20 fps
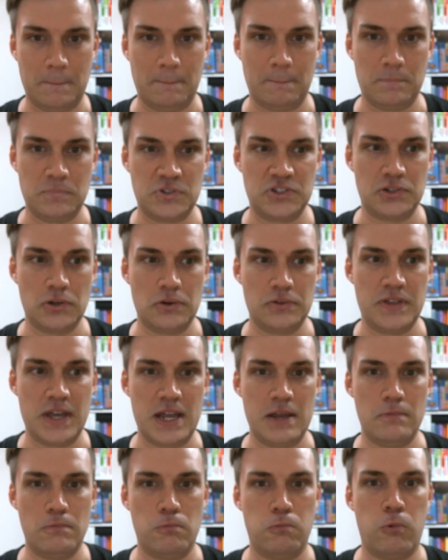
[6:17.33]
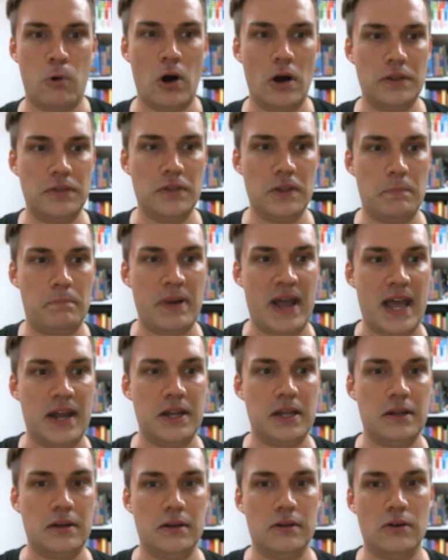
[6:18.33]
So they won the
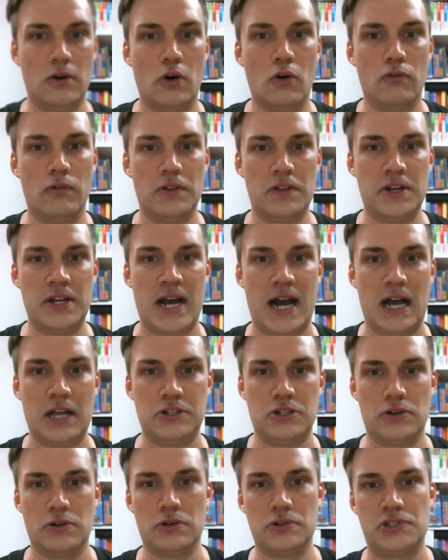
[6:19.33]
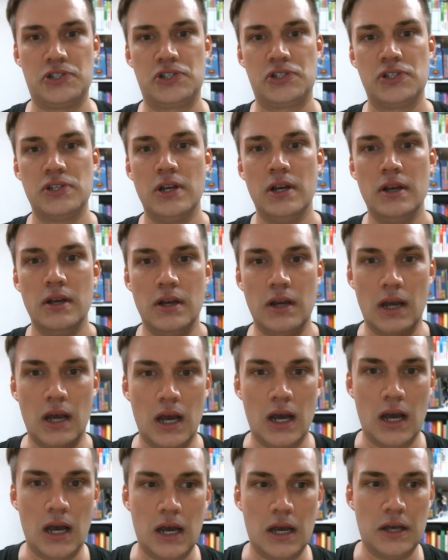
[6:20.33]
pennant over the Dodgers.
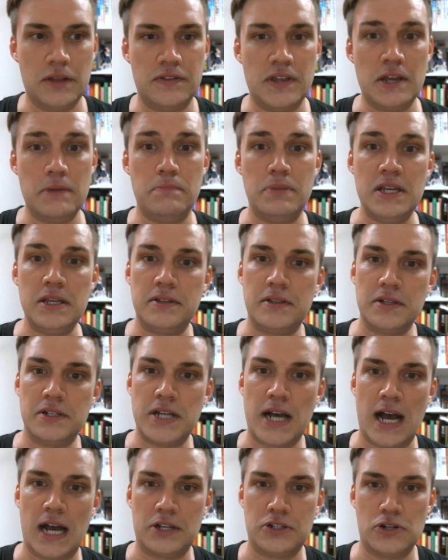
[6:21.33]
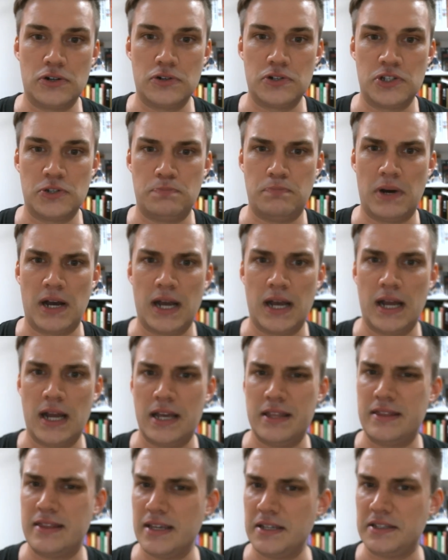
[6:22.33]
They beat the Dodgers by,
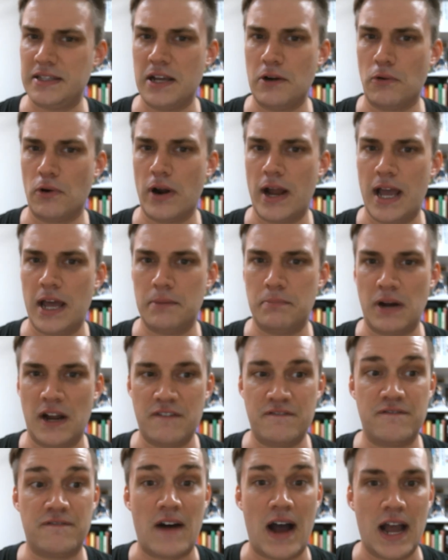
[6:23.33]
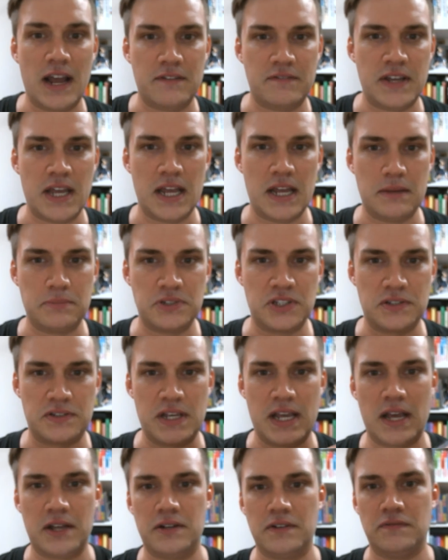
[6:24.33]
I think they were ahead by 5 games at
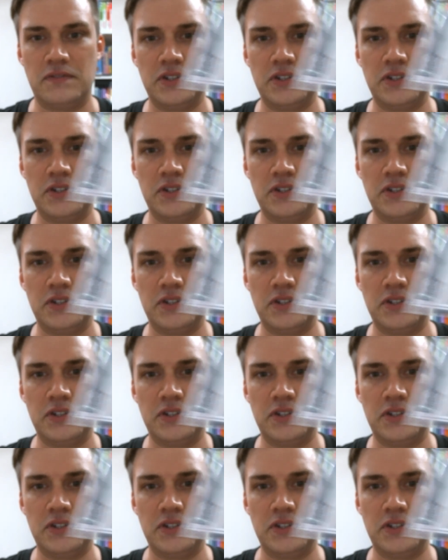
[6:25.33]
the end of the